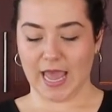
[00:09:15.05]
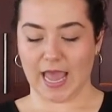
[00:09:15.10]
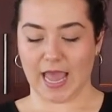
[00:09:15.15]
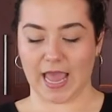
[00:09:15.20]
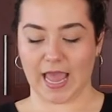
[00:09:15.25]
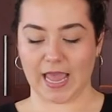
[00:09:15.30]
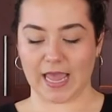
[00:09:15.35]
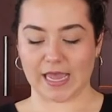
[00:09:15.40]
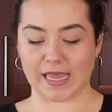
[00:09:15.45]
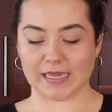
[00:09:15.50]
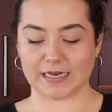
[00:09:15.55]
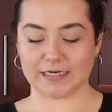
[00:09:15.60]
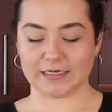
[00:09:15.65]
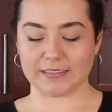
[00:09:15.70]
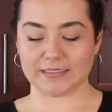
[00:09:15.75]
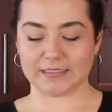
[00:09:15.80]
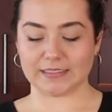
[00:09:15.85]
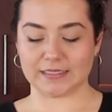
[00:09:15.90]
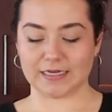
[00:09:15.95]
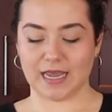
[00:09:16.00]

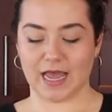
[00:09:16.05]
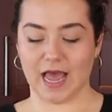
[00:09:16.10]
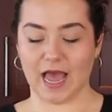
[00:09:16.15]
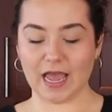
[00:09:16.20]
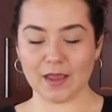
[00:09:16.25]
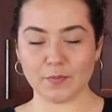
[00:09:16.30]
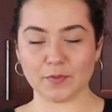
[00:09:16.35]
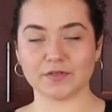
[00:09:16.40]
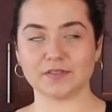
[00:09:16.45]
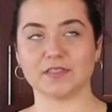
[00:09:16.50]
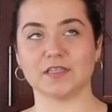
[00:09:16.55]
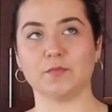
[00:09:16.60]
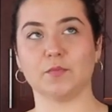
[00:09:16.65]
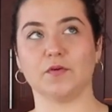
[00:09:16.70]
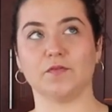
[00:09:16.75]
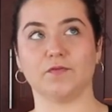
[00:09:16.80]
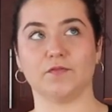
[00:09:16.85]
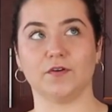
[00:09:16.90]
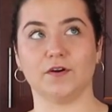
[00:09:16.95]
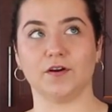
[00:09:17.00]
And I personally
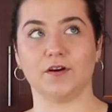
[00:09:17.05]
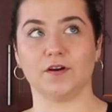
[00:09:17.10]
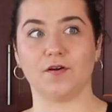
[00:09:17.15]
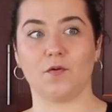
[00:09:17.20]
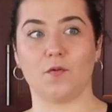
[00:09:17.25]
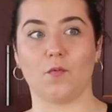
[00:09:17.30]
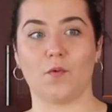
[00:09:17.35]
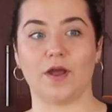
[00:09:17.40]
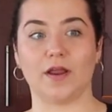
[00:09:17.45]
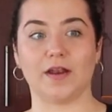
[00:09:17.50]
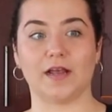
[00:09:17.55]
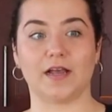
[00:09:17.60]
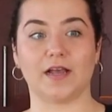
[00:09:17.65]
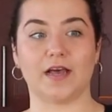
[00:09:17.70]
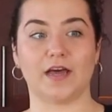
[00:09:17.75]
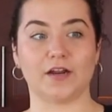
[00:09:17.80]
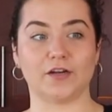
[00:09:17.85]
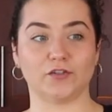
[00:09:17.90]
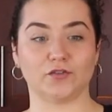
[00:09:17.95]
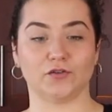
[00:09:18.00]
prefer when a
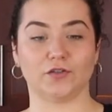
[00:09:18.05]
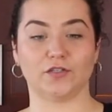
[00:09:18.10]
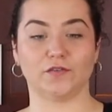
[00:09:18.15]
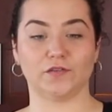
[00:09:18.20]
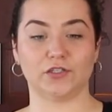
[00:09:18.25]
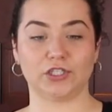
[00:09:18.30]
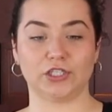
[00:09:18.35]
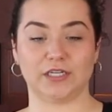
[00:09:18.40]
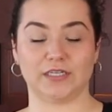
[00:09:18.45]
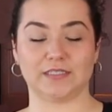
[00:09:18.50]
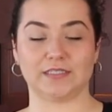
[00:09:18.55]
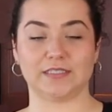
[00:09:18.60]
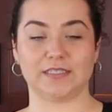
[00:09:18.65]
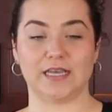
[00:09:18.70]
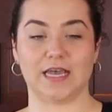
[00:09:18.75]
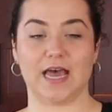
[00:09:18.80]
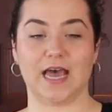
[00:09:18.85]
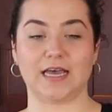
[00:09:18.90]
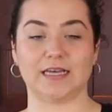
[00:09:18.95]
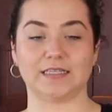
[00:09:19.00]
Karadjordjeva
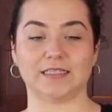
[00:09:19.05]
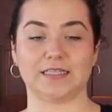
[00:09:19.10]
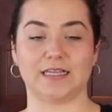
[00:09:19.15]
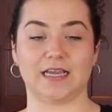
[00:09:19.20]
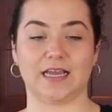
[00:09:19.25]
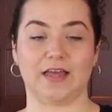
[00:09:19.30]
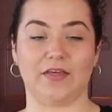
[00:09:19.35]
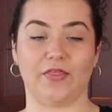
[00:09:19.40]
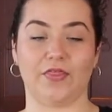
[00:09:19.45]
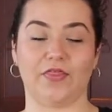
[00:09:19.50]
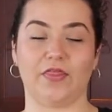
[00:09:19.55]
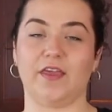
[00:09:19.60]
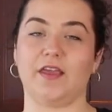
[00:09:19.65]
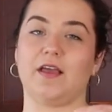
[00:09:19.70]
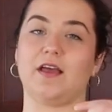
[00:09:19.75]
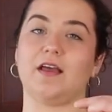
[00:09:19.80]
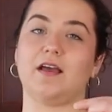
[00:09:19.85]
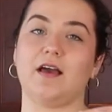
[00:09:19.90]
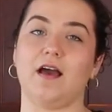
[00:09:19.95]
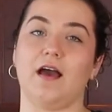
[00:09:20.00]
Šnicla has like a
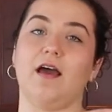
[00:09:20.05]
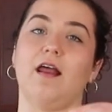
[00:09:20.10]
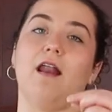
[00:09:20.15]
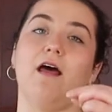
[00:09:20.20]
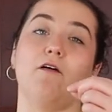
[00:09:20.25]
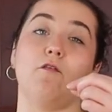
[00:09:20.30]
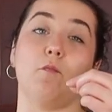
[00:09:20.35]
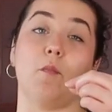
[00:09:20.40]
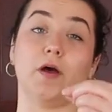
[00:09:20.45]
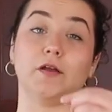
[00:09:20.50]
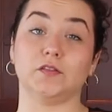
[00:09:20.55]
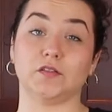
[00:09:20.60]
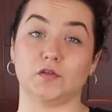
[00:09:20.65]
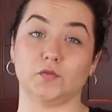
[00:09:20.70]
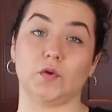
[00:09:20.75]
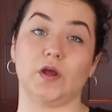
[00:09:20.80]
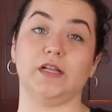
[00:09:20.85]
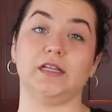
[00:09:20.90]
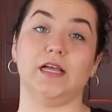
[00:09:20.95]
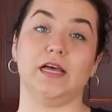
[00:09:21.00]
thick cut of
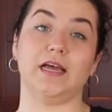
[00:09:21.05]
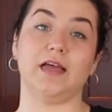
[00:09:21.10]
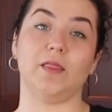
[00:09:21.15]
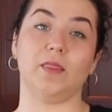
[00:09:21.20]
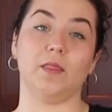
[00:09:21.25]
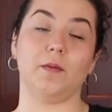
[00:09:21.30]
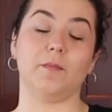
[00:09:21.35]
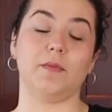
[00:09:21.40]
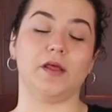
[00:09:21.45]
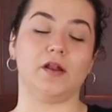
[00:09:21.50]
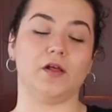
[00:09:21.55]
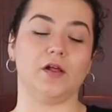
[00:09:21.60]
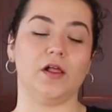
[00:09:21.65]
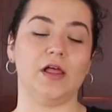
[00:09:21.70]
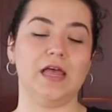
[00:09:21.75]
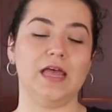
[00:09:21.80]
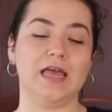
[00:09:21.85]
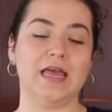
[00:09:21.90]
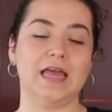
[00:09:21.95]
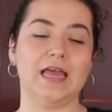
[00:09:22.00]
mozzarella in the
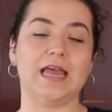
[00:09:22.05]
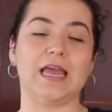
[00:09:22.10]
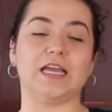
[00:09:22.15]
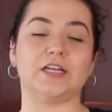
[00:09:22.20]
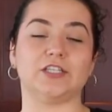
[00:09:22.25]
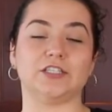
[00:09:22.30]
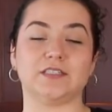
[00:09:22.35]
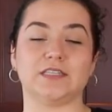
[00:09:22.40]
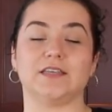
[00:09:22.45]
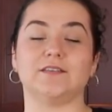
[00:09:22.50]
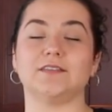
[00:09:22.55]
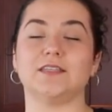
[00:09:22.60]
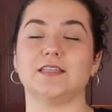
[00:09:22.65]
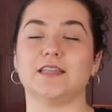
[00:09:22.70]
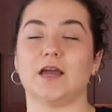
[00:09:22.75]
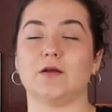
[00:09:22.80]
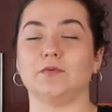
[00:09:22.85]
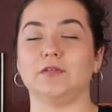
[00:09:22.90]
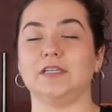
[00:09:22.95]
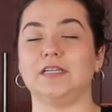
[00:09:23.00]
middle. It just gives it
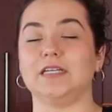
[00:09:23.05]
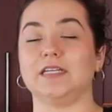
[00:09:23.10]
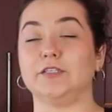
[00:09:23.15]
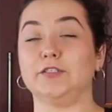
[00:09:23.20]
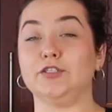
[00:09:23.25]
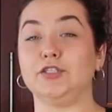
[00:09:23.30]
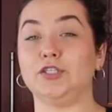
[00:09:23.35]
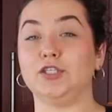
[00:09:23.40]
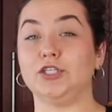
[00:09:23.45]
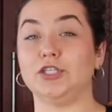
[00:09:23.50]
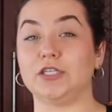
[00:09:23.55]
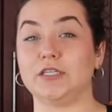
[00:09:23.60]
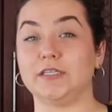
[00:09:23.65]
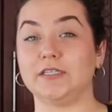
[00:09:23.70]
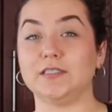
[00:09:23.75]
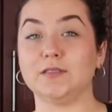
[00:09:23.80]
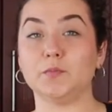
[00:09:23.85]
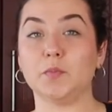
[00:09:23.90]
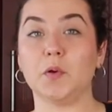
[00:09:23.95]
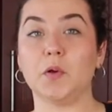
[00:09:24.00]
that really nice
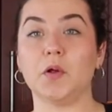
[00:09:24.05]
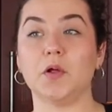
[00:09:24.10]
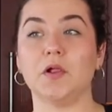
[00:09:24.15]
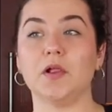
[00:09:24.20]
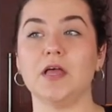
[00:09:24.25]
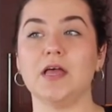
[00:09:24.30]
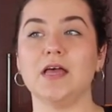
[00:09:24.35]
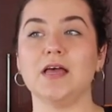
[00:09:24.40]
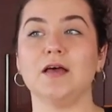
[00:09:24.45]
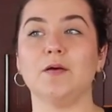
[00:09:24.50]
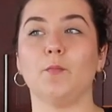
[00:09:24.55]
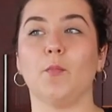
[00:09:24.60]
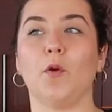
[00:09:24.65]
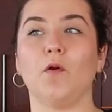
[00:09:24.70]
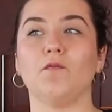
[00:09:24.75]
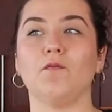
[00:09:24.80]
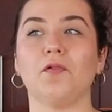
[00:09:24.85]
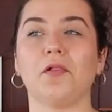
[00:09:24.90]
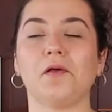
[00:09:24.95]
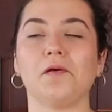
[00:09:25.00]
cheese pull.
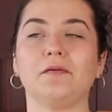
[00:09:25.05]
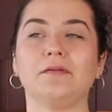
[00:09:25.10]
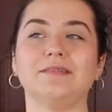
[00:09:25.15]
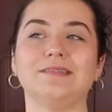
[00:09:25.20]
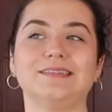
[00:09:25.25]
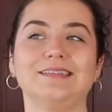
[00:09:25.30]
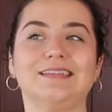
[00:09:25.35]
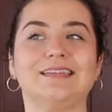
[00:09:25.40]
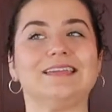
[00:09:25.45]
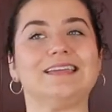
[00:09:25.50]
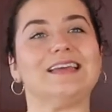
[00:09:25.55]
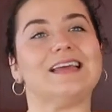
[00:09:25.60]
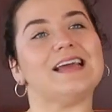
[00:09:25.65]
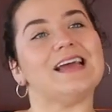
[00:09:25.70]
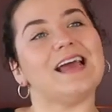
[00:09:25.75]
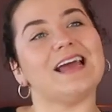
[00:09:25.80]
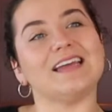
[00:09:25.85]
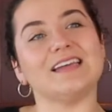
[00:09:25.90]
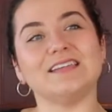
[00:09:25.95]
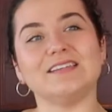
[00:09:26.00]
Provolone,
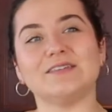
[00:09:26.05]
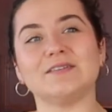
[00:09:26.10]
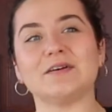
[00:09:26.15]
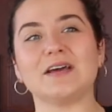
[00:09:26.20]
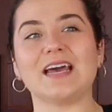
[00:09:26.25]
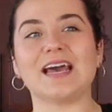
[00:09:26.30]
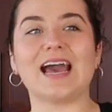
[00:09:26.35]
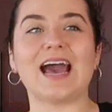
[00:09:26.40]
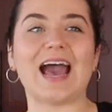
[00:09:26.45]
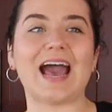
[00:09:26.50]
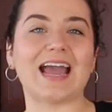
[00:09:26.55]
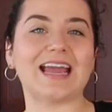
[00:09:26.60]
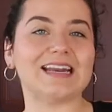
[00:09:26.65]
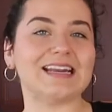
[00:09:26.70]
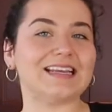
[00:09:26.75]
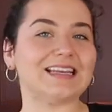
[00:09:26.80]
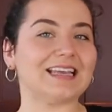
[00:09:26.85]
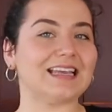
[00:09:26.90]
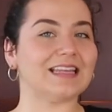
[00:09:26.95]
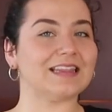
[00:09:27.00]
yeah, you kind
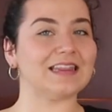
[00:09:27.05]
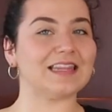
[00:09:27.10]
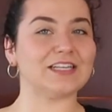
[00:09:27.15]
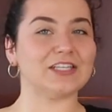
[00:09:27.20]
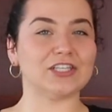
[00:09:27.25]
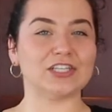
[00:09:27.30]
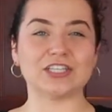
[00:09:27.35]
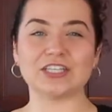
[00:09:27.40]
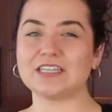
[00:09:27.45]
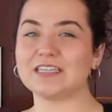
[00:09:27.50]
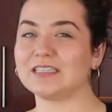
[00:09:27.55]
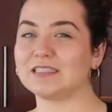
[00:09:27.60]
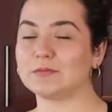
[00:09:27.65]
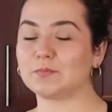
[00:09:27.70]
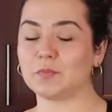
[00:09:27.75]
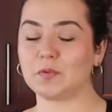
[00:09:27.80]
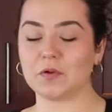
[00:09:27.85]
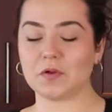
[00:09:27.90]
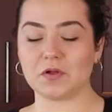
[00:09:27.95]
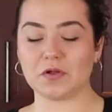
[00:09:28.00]
of get the cheese
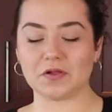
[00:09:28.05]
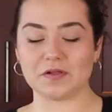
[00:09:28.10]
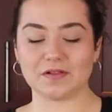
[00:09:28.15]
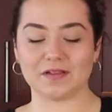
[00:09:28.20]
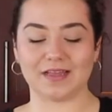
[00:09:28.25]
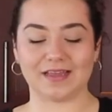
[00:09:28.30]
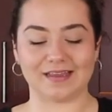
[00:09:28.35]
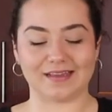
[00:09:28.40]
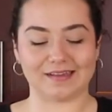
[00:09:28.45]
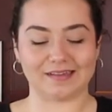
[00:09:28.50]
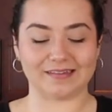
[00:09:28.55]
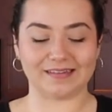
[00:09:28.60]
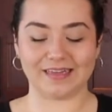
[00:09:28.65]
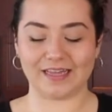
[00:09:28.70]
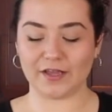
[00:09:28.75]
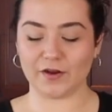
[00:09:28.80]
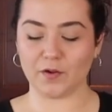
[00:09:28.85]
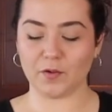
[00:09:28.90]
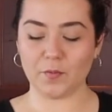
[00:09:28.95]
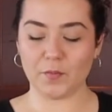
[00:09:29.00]
pull like a
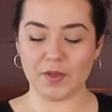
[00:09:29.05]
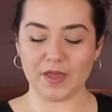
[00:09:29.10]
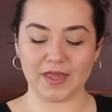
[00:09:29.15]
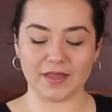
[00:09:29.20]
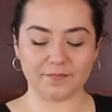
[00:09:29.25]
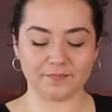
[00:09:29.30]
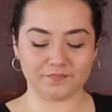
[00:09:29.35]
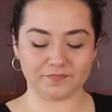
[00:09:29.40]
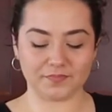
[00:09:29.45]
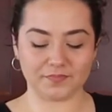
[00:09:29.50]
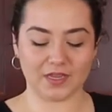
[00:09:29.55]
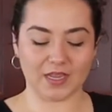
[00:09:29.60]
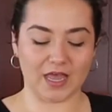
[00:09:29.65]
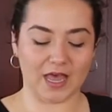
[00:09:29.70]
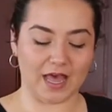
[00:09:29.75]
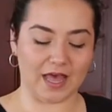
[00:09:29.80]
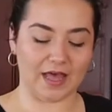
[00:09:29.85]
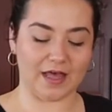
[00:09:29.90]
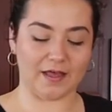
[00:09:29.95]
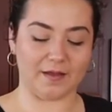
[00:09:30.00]
little bit.
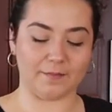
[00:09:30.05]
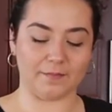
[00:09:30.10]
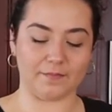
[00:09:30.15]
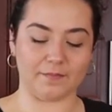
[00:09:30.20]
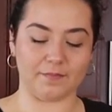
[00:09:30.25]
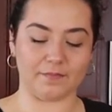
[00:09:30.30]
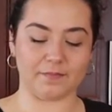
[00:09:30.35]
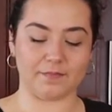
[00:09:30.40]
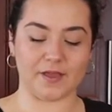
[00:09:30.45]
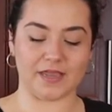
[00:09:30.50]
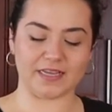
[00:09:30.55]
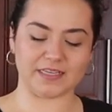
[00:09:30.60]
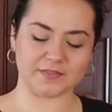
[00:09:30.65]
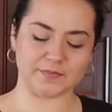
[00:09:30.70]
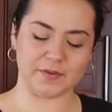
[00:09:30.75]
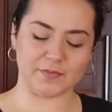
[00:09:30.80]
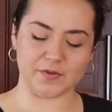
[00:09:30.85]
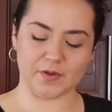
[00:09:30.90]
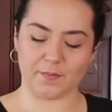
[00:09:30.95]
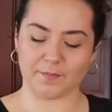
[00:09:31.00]
I guess
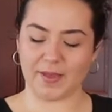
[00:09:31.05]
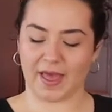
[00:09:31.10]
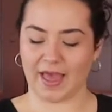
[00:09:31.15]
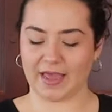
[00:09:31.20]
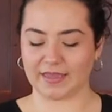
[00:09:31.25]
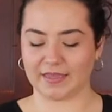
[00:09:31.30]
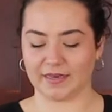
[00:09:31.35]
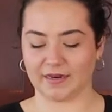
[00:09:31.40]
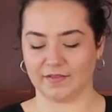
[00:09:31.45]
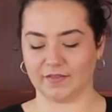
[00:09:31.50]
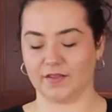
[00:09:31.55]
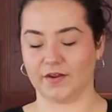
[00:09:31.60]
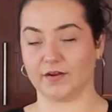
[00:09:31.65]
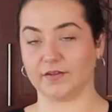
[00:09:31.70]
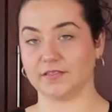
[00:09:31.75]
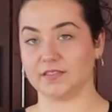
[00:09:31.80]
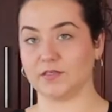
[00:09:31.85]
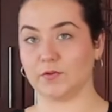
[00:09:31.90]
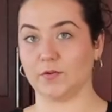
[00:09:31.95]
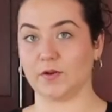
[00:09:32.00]
maybe I'll pack it in there
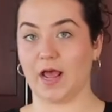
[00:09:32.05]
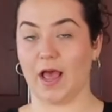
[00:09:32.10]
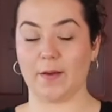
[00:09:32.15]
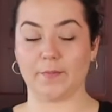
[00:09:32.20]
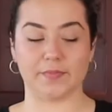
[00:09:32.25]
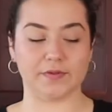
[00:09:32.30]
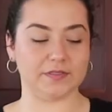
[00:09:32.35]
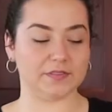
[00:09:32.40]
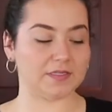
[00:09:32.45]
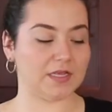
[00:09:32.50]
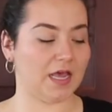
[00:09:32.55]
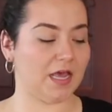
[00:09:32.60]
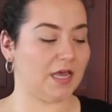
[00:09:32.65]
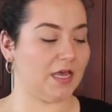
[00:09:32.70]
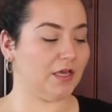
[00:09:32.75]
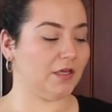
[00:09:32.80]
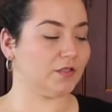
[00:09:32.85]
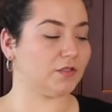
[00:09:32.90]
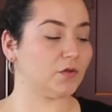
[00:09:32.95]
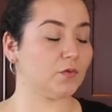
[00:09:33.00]
and see what happens.
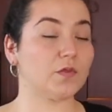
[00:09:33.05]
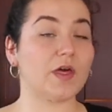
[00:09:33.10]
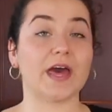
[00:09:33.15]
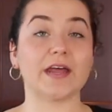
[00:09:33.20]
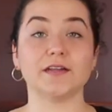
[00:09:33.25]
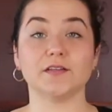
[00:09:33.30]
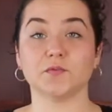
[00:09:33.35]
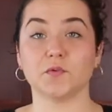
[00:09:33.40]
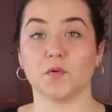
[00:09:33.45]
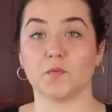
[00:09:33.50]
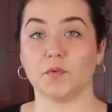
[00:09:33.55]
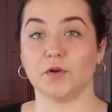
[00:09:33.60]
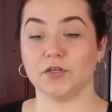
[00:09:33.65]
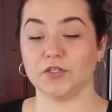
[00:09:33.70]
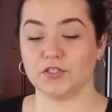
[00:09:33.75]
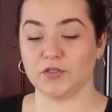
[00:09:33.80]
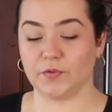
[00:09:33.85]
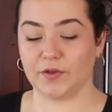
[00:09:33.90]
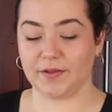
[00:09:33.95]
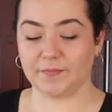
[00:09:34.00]
So that is what we're
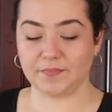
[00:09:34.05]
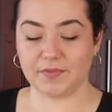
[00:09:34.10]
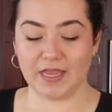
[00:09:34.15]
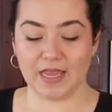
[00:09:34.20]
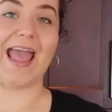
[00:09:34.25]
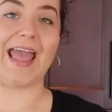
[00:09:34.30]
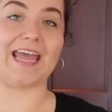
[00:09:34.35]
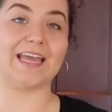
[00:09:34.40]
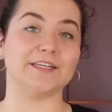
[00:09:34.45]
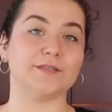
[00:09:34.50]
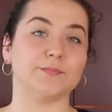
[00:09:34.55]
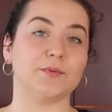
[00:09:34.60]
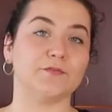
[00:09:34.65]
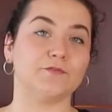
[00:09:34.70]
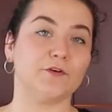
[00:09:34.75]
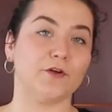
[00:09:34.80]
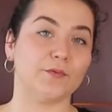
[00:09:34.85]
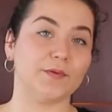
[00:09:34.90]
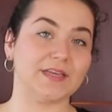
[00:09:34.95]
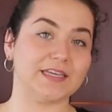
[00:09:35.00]
doing. And
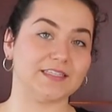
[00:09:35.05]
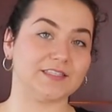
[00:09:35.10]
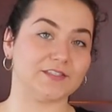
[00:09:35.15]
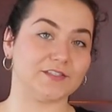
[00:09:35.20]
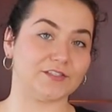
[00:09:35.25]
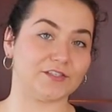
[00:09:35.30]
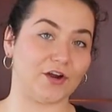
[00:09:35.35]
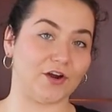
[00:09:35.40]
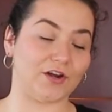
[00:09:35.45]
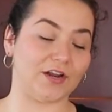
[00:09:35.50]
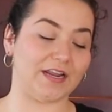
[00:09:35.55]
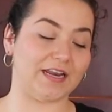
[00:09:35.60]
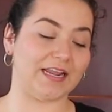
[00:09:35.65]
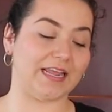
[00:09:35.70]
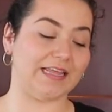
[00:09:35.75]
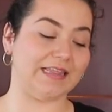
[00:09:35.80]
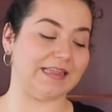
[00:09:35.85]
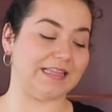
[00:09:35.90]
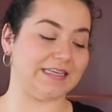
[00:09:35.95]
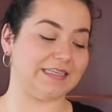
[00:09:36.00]
before we get
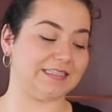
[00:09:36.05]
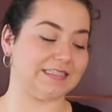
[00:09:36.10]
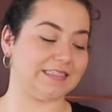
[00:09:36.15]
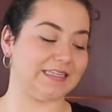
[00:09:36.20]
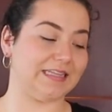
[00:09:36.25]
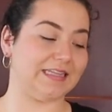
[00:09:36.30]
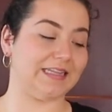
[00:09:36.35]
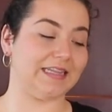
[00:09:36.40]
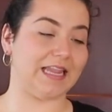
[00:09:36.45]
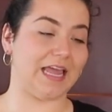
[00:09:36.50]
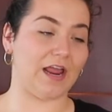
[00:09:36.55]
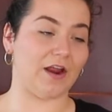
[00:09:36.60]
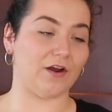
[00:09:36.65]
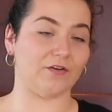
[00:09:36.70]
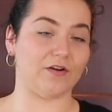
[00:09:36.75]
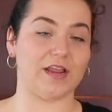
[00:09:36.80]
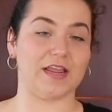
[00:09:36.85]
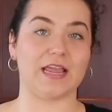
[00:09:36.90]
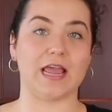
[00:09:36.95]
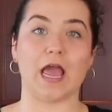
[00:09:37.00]
started in this
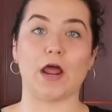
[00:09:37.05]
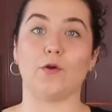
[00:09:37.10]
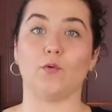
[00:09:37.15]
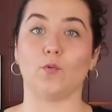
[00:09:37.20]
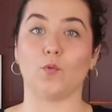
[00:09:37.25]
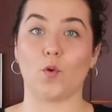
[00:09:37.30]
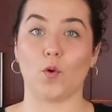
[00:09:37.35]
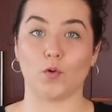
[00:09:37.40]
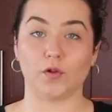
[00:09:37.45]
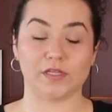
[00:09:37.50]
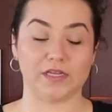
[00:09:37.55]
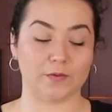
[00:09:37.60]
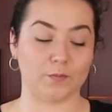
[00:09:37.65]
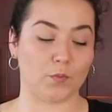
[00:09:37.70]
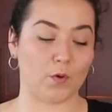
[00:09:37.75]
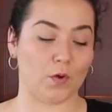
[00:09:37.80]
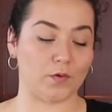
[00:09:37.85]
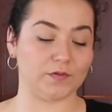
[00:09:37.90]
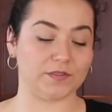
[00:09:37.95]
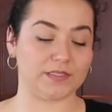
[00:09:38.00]
layering and rolling
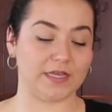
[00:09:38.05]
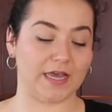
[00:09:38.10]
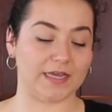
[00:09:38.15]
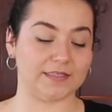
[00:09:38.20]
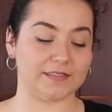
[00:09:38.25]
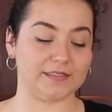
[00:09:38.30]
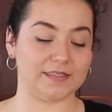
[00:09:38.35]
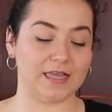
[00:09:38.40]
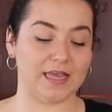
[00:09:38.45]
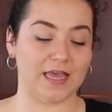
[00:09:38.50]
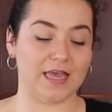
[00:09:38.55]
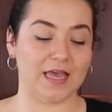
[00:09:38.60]
process,